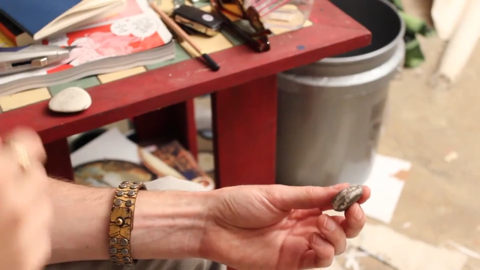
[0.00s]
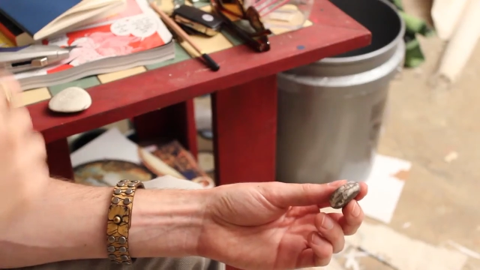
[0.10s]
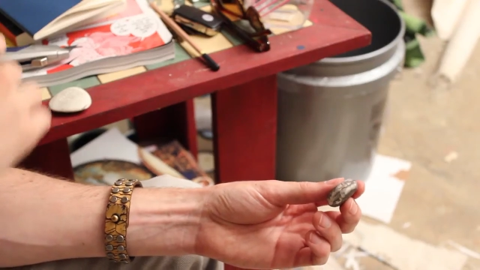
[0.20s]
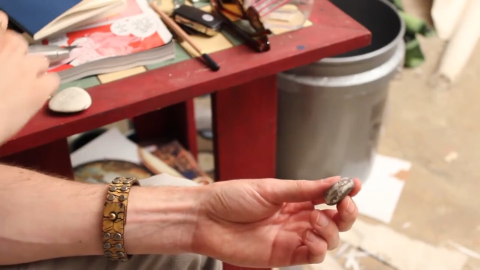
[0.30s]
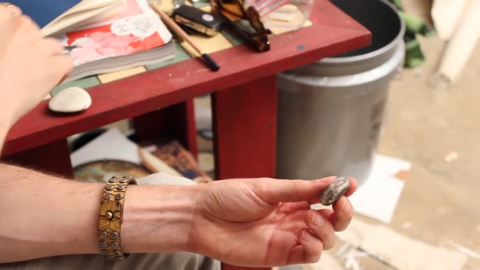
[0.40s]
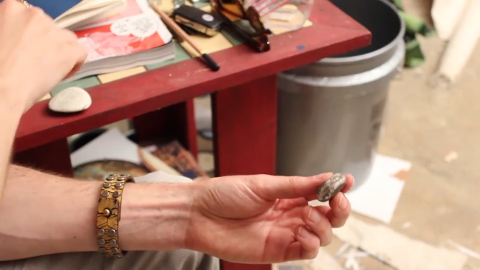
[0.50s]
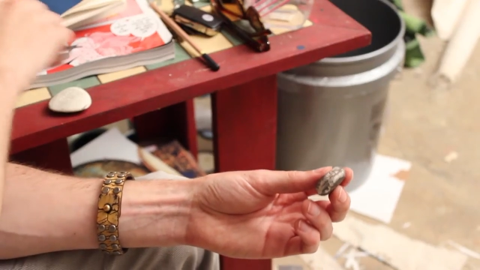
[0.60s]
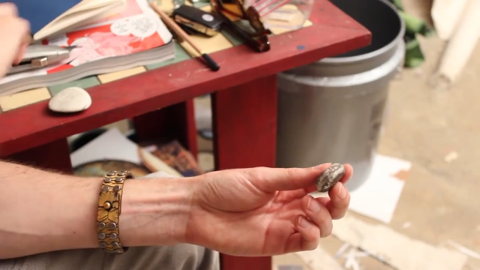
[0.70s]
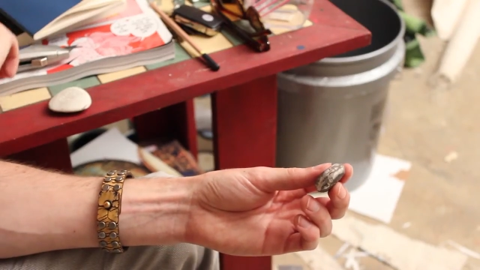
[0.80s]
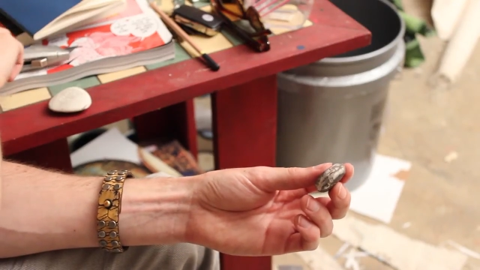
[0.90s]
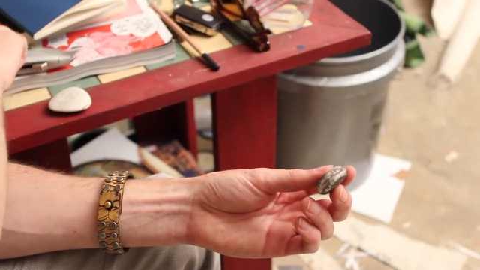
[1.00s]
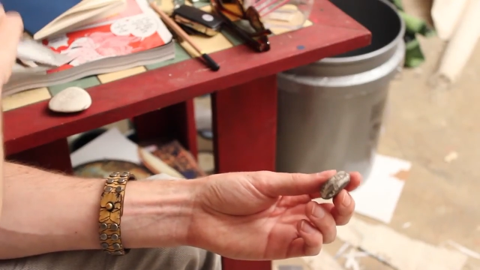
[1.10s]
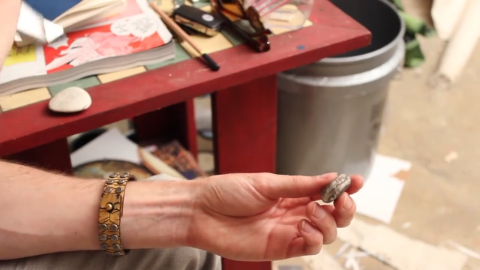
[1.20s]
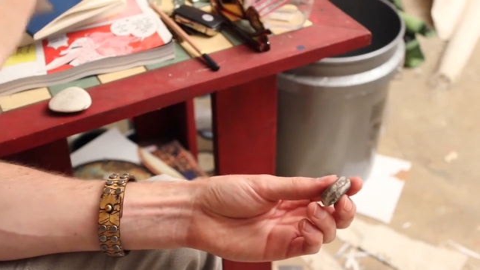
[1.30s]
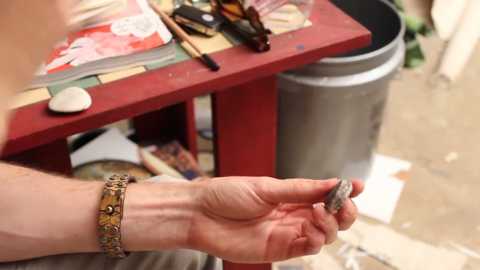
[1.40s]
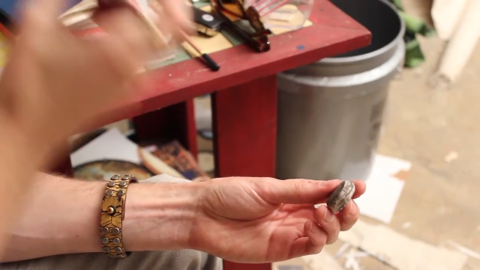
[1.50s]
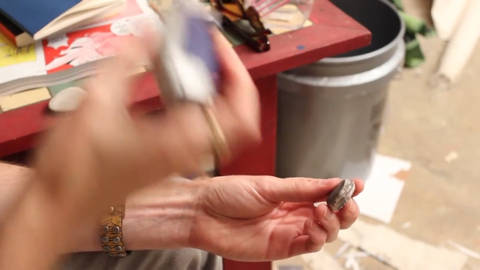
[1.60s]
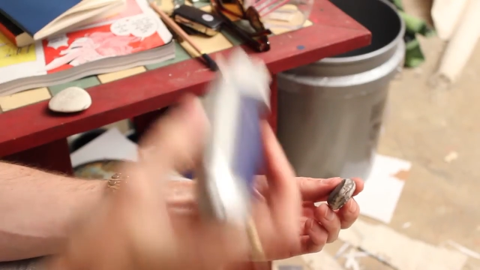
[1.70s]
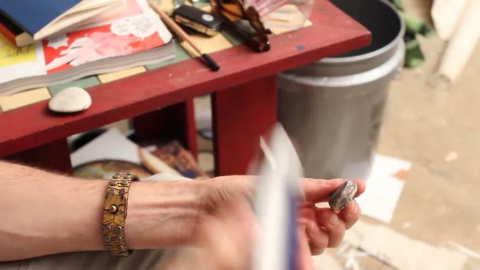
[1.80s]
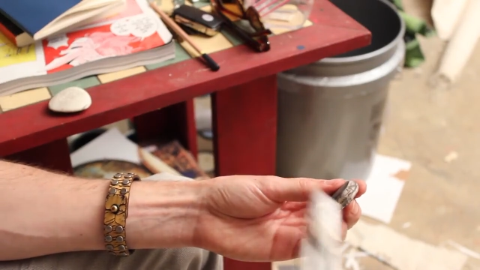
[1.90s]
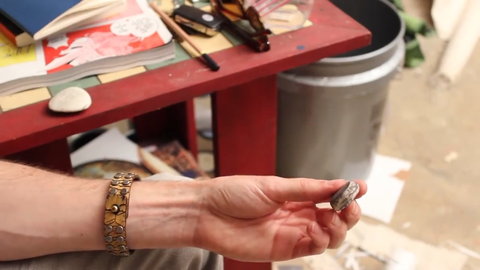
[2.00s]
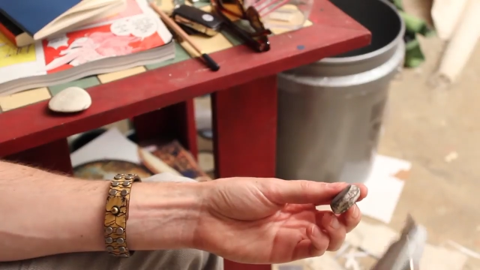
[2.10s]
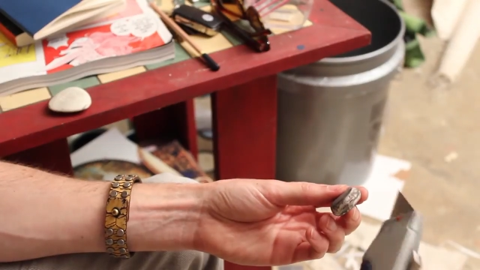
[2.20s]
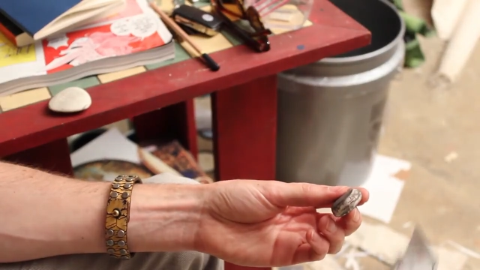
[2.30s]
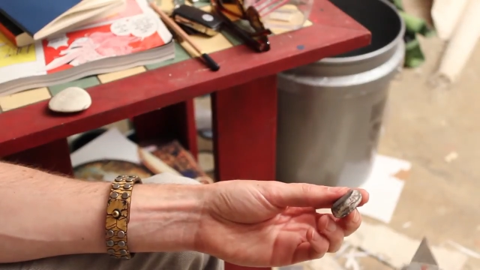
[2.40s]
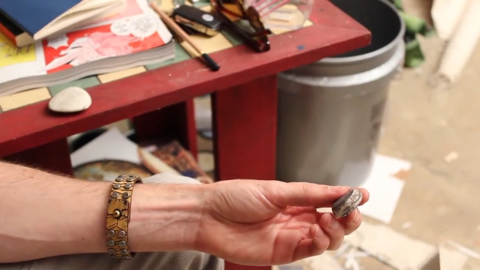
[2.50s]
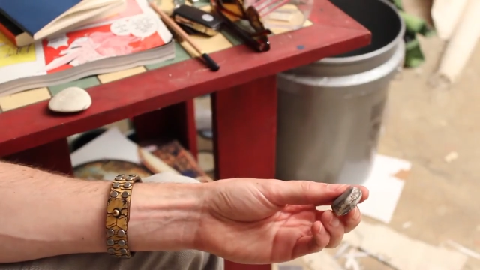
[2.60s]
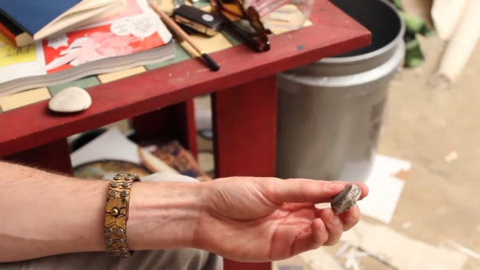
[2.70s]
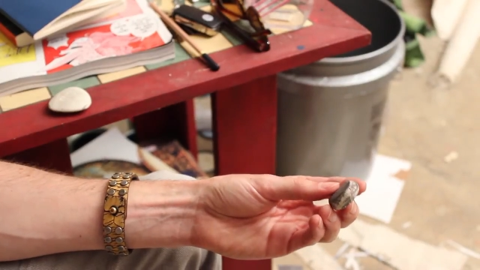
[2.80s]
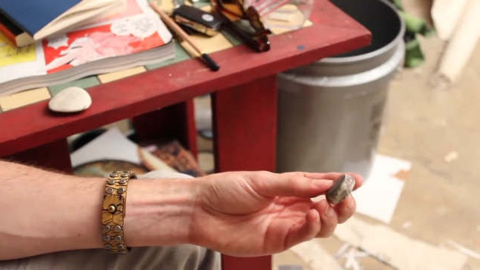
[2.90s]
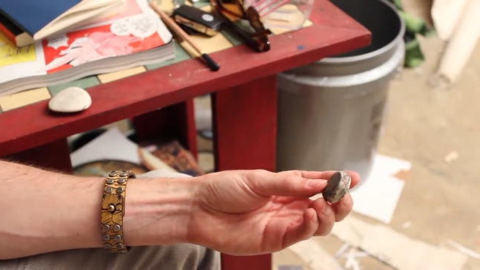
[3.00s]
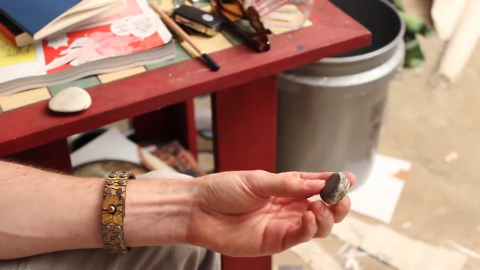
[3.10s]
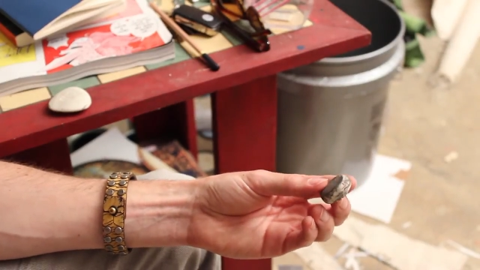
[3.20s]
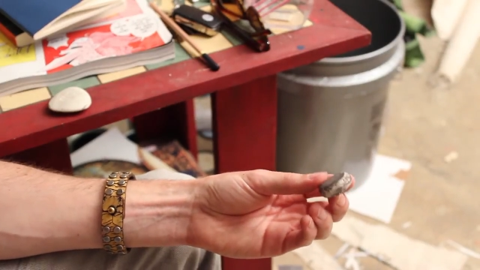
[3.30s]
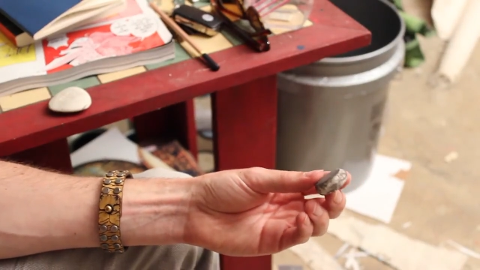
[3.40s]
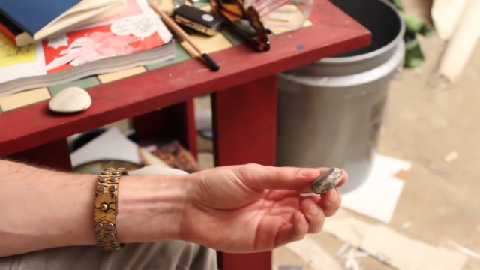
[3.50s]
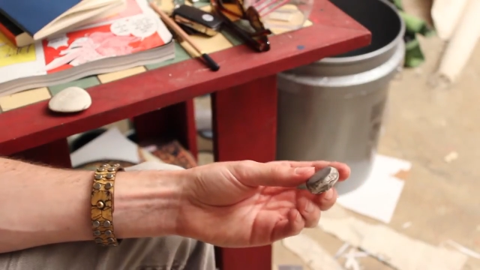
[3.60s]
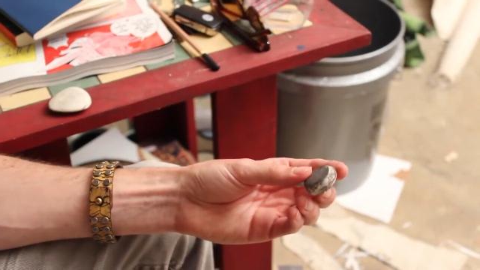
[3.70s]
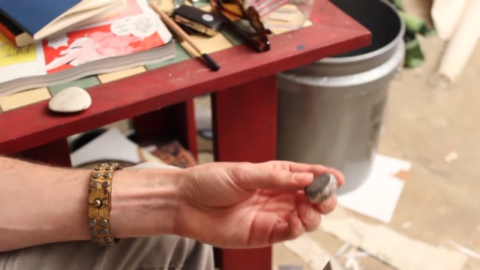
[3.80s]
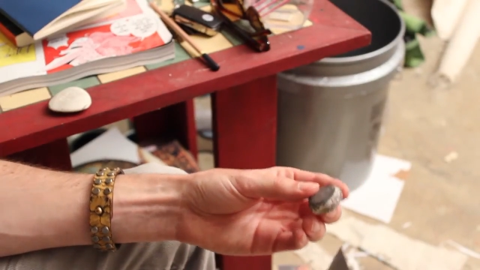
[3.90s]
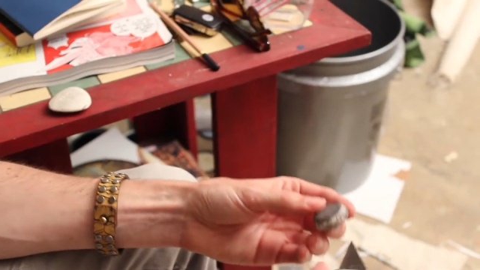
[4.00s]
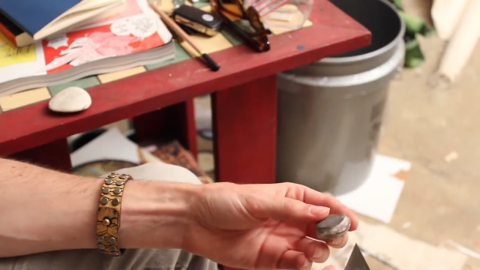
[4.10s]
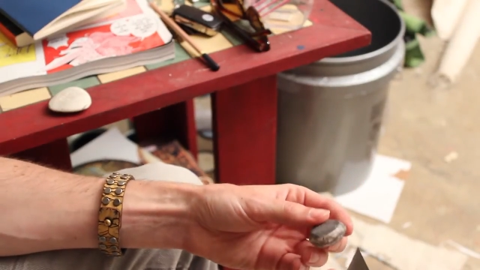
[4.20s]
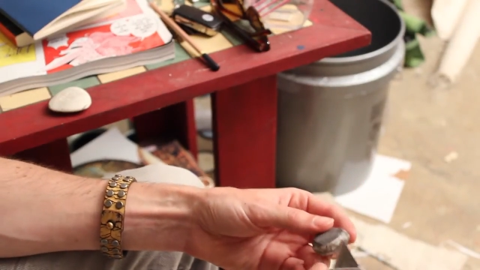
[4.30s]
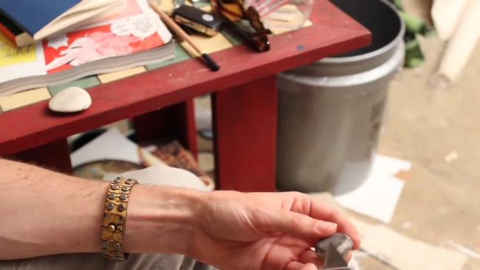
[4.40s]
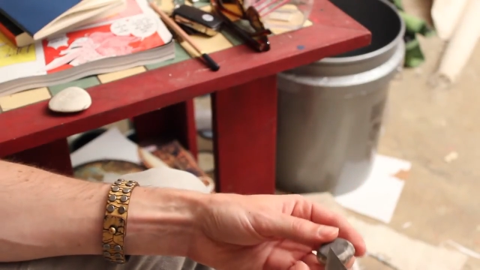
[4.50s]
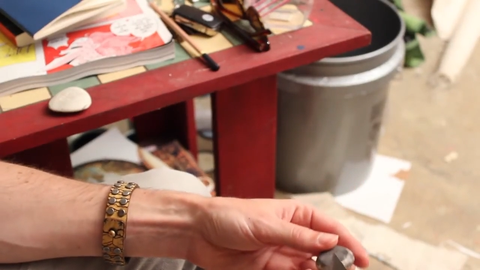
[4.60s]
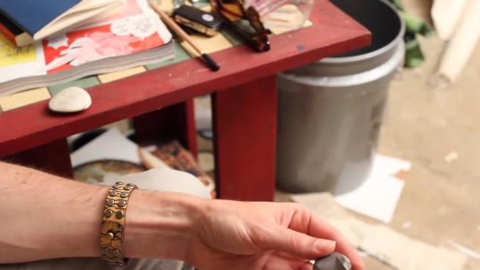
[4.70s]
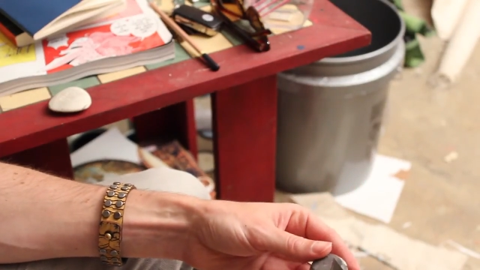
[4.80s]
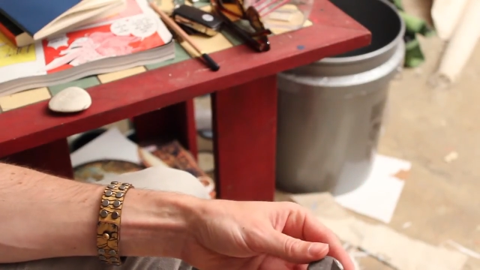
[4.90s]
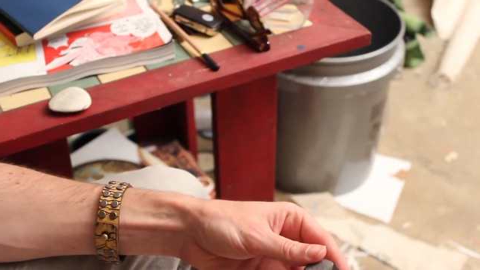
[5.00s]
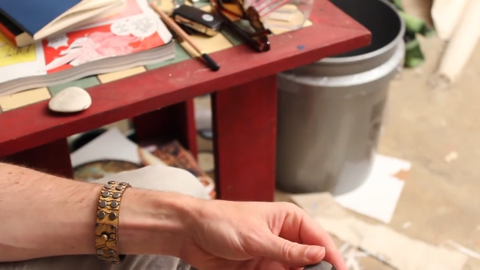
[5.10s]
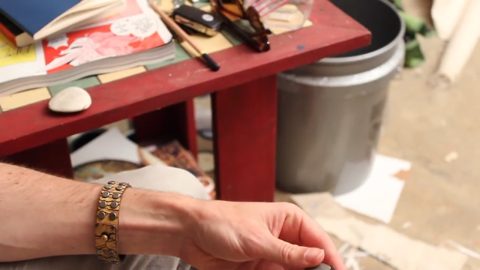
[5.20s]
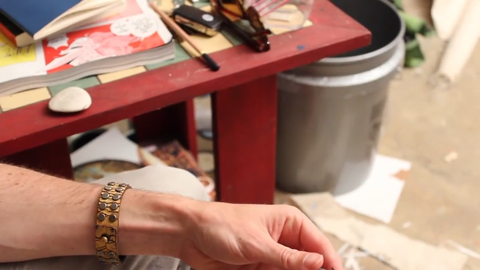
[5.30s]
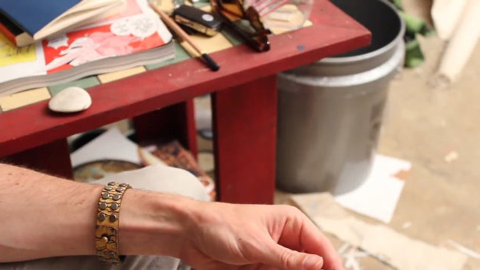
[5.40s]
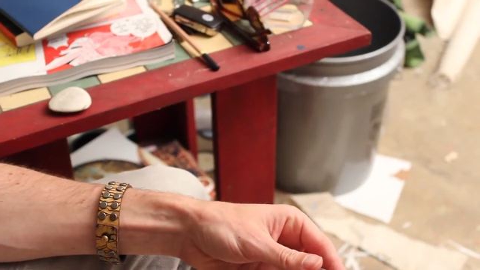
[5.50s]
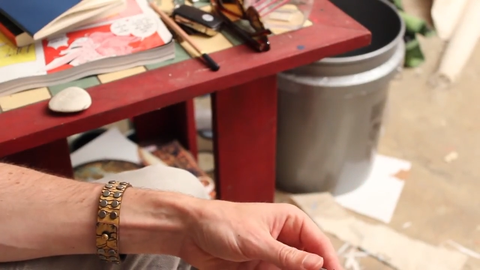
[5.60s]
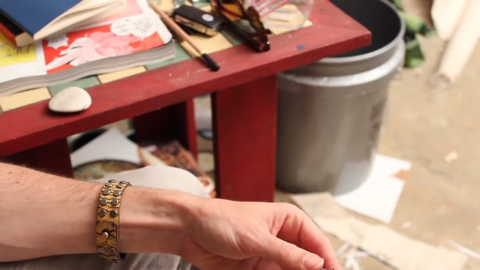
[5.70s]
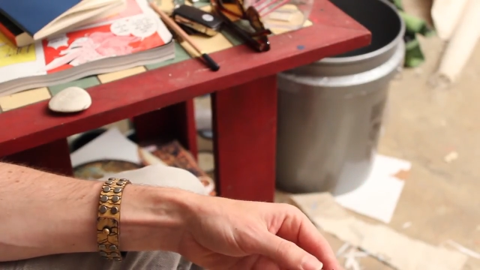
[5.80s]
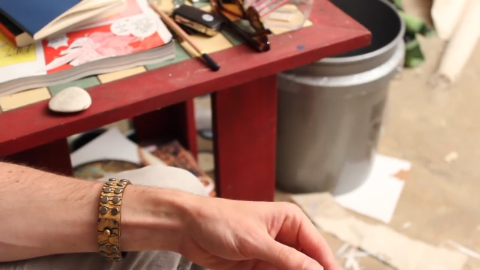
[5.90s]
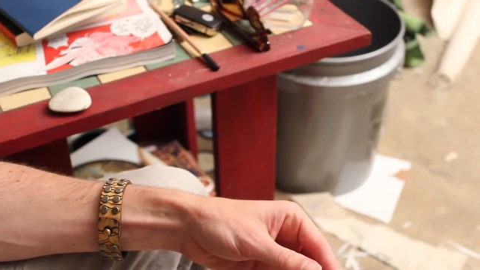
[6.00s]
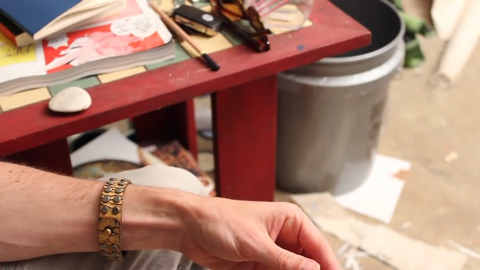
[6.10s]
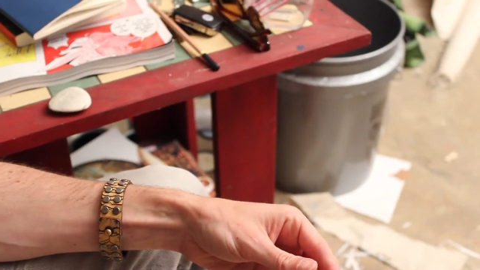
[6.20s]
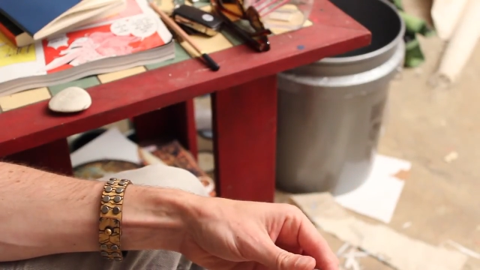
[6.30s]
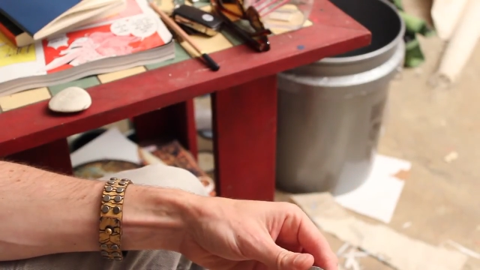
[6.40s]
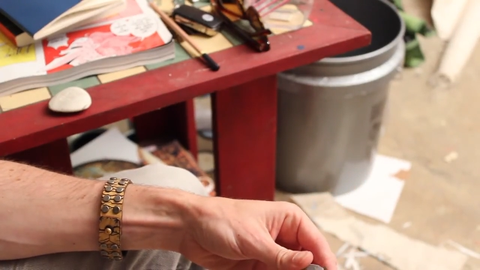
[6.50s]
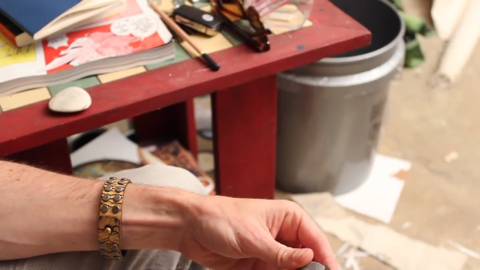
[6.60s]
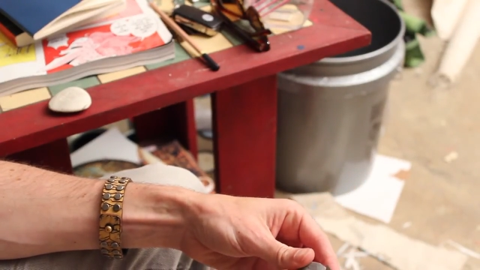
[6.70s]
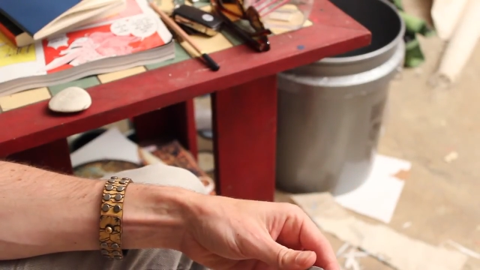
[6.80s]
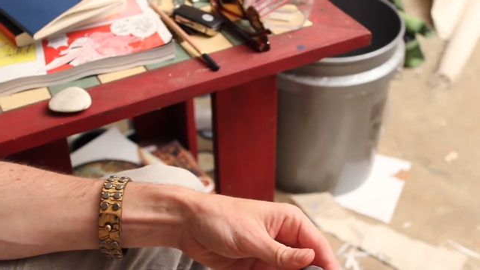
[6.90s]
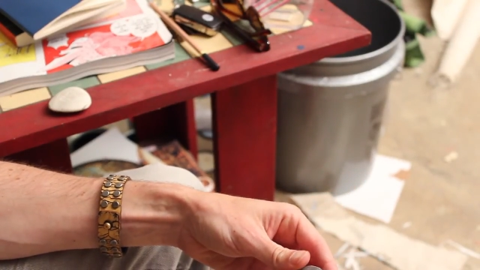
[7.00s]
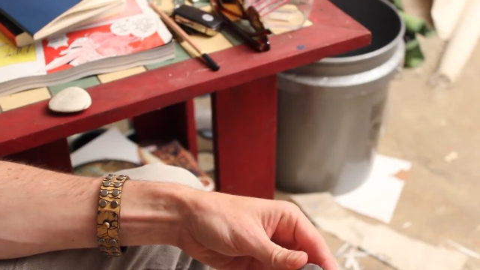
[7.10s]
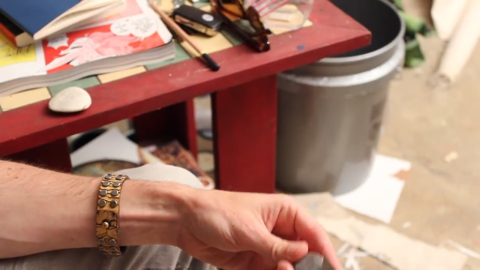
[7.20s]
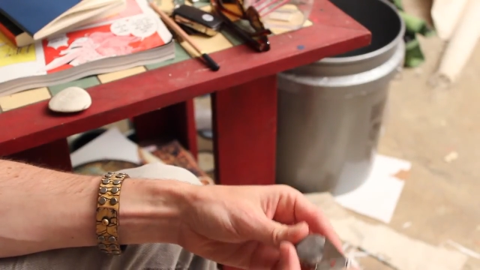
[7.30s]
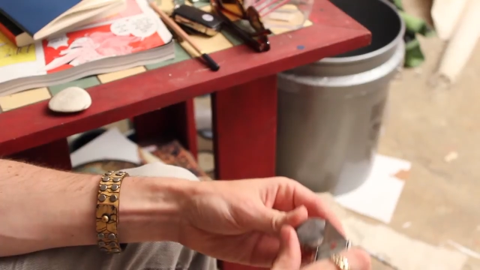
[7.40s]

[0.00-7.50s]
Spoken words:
Nobody's mouth can be seen.